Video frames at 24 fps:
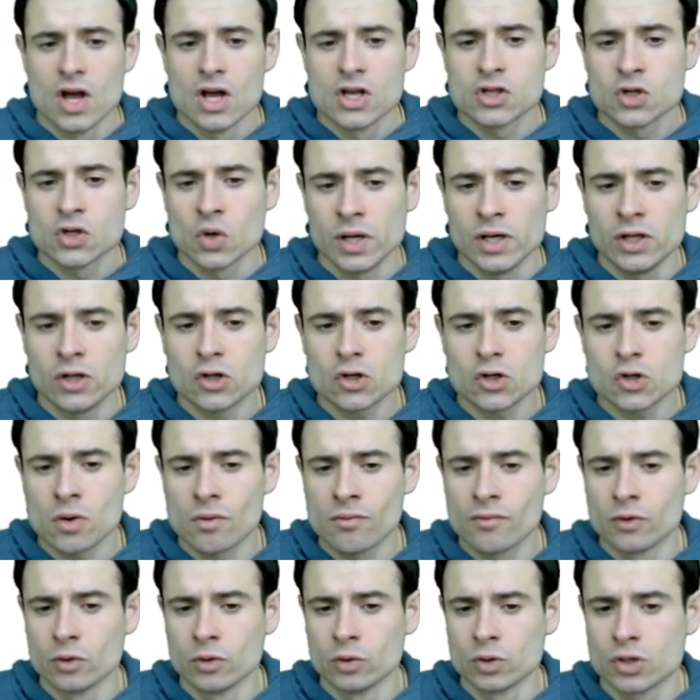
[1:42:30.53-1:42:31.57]
So industrial
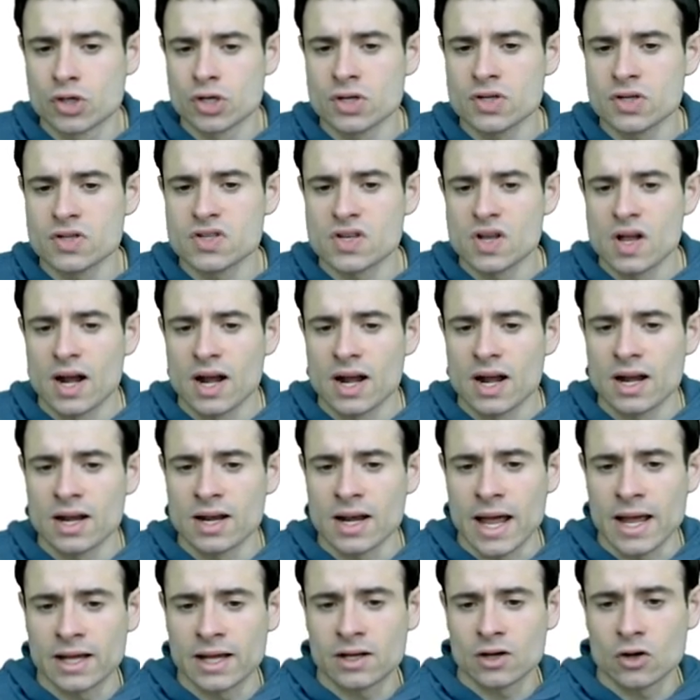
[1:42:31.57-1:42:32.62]
revolutions
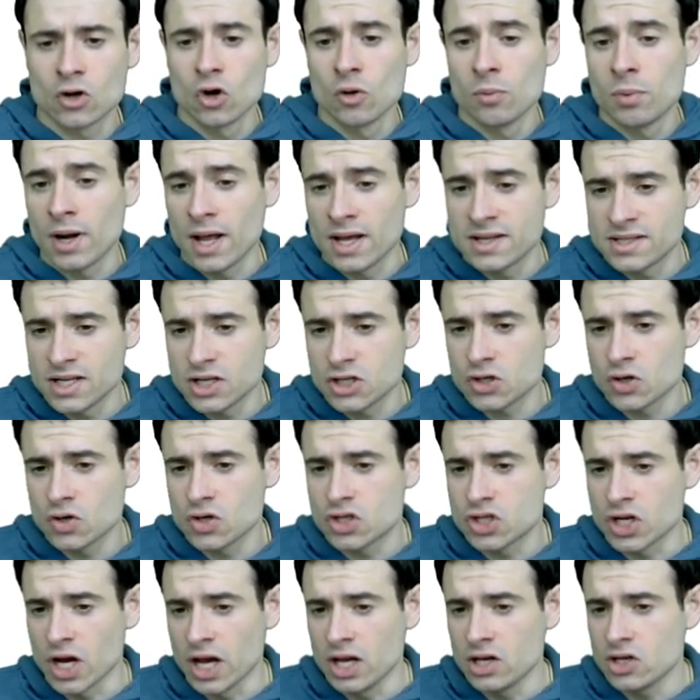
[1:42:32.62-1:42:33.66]
like globalization
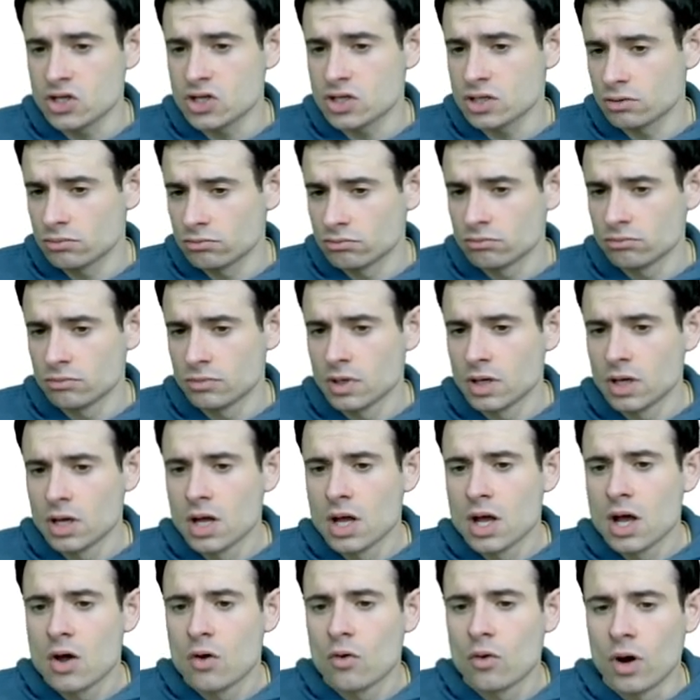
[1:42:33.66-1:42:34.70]
change,
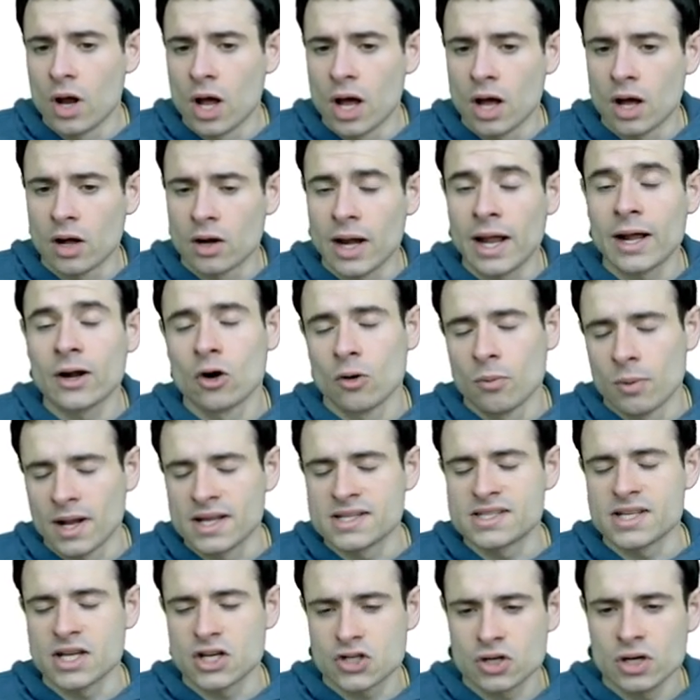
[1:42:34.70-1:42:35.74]
uh, like
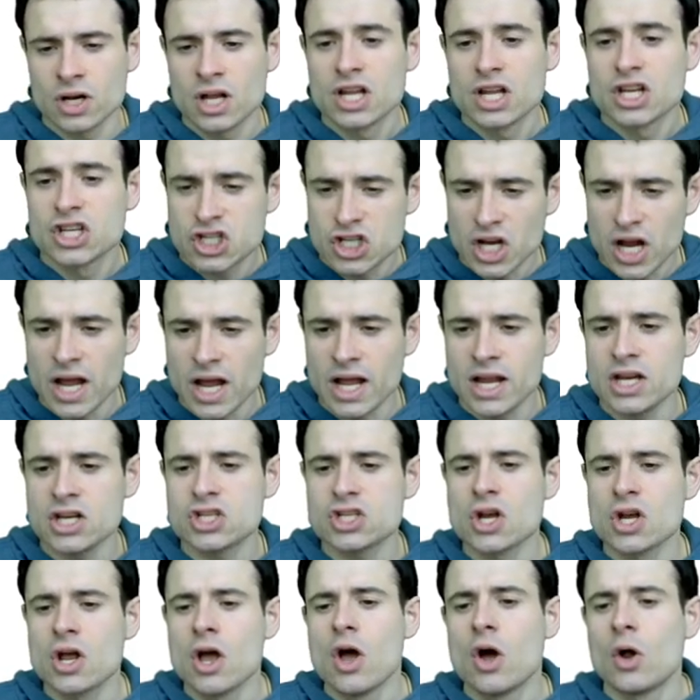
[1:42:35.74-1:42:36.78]
globalization,
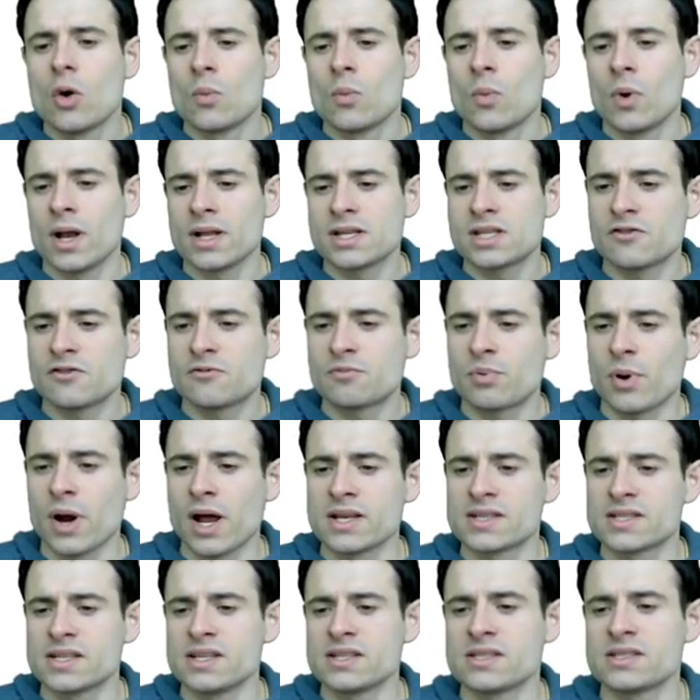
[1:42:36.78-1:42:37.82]
change relative
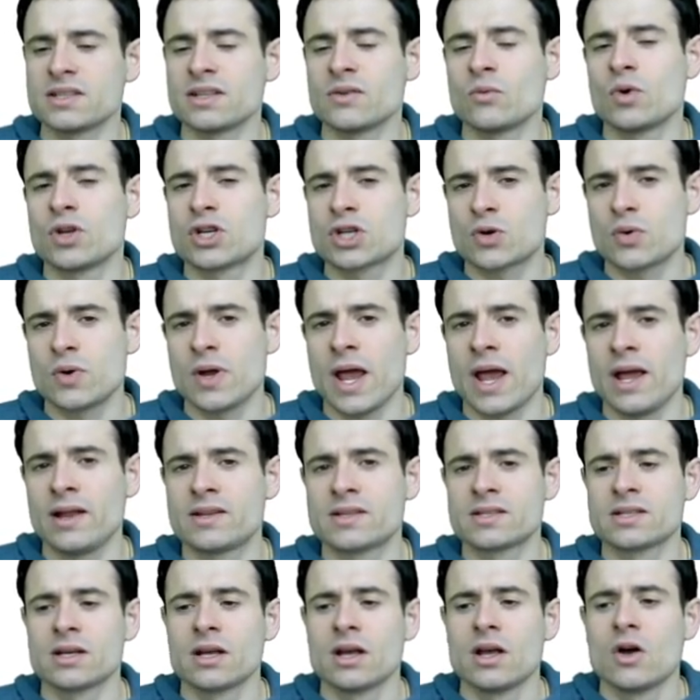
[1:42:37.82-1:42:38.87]
prices which
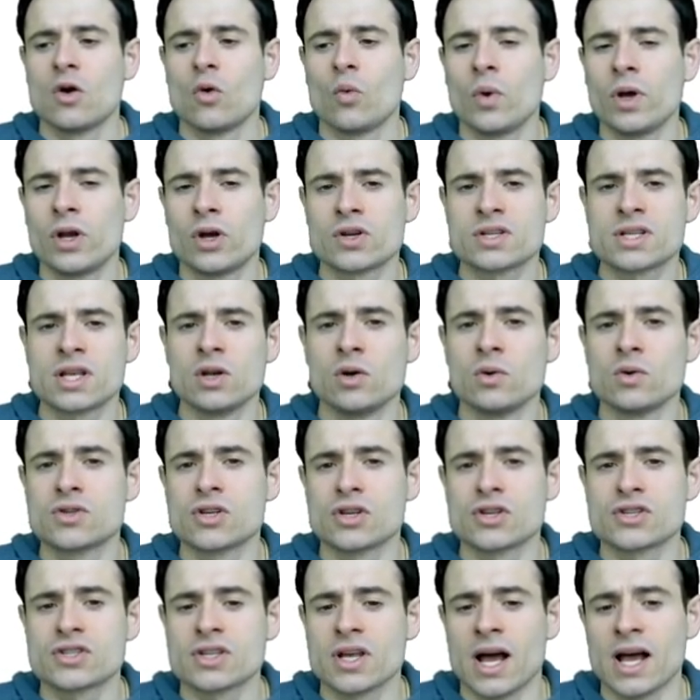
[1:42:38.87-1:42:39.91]
create winners and
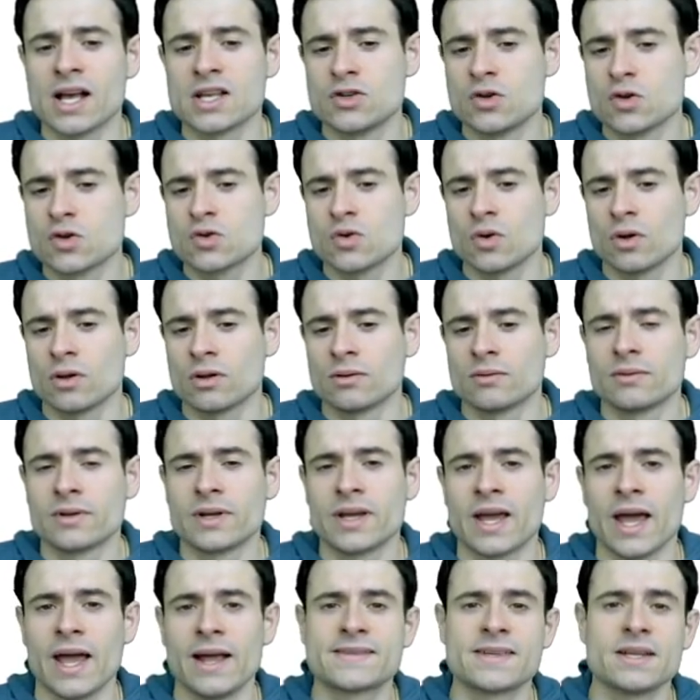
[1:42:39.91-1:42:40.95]
losers as usual,
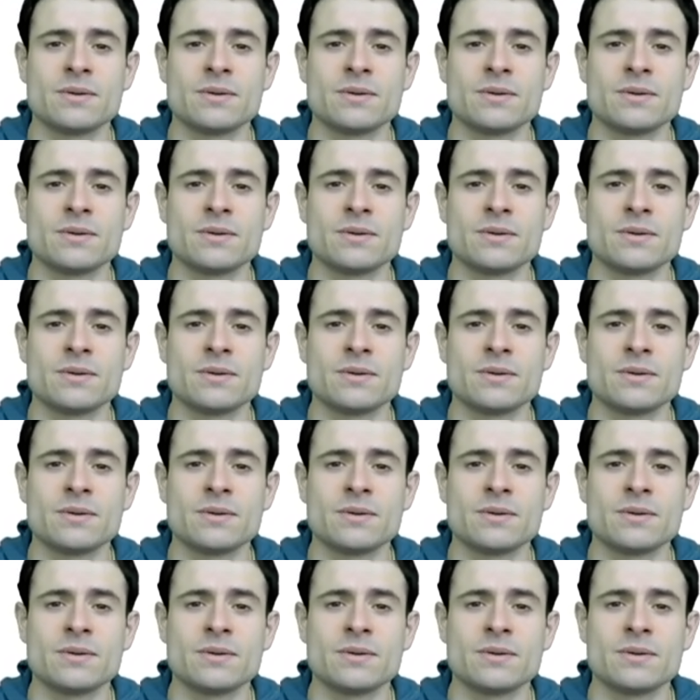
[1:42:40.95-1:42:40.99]
gains